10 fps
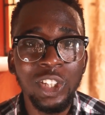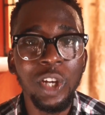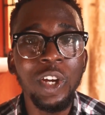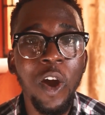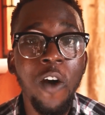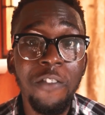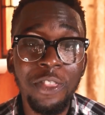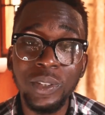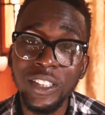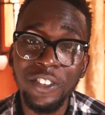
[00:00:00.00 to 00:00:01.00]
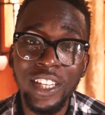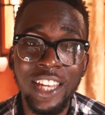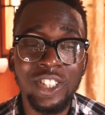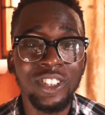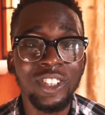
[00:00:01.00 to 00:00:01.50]
turn off
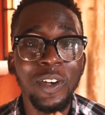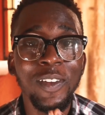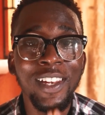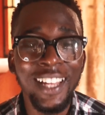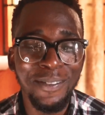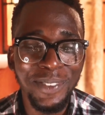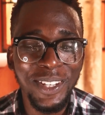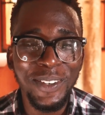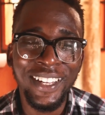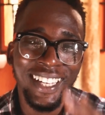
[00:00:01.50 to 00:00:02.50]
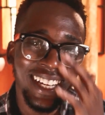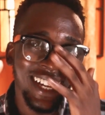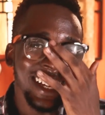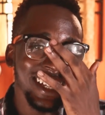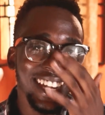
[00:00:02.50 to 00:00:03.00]
notifications on your laptop.
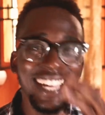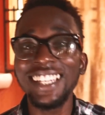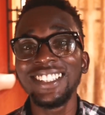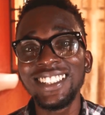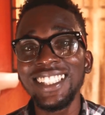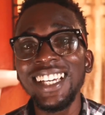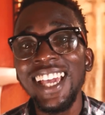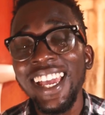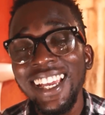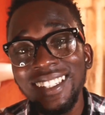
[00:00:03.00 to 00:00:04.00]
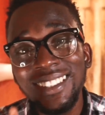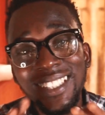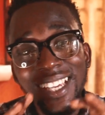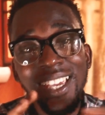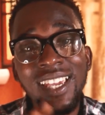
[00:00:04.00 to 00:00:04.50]
Okay, you see, it's
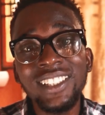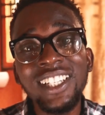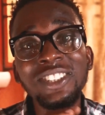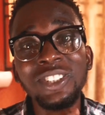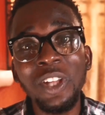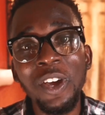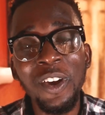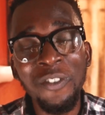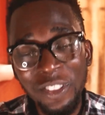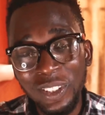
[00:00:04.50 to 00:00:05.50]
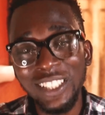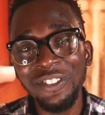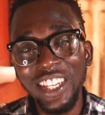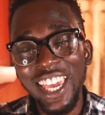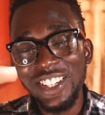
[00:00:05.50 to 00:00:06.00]
easier to turn off
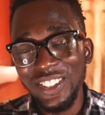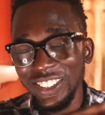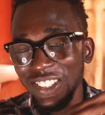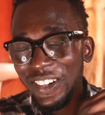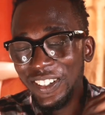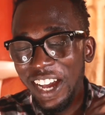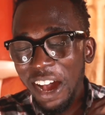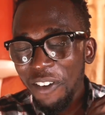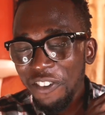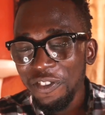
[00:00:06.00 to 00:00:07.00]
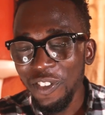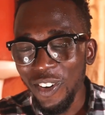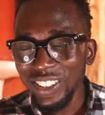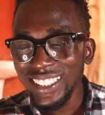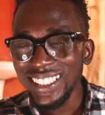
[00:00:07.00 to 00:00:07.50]
notifications on our
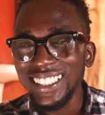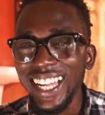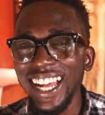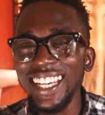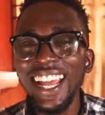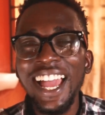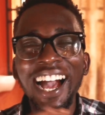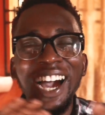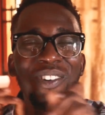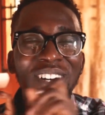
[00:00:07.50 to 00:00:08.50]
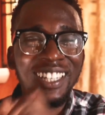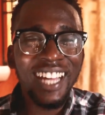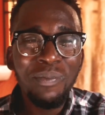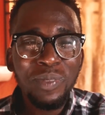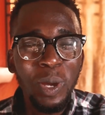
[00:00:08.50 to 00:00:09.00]
phones than our
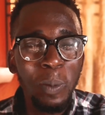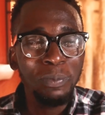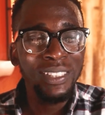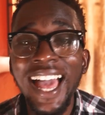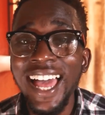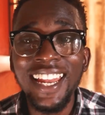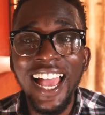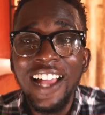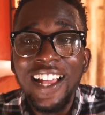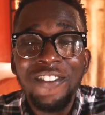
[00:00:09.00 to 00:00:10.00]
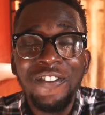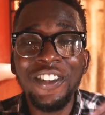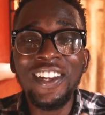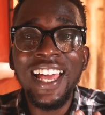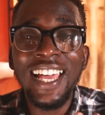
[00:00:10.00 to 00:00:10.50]
laptops, and I
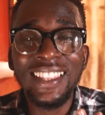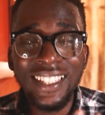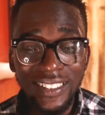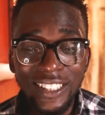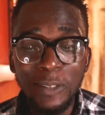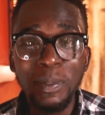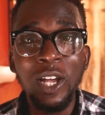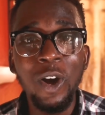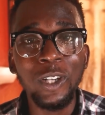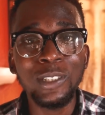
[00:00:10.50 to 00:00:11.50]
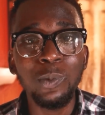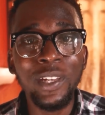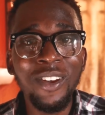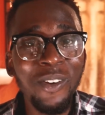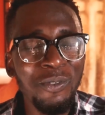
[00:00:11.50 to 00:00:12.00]
feel like this is because
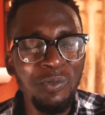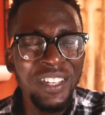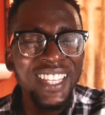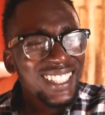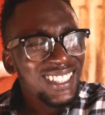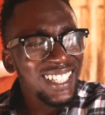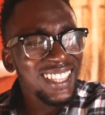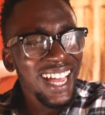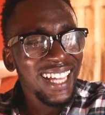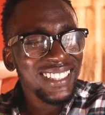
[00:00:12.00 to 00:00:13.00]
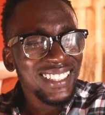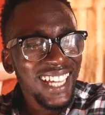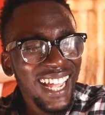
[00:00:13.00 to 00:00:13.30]
we don't really see it as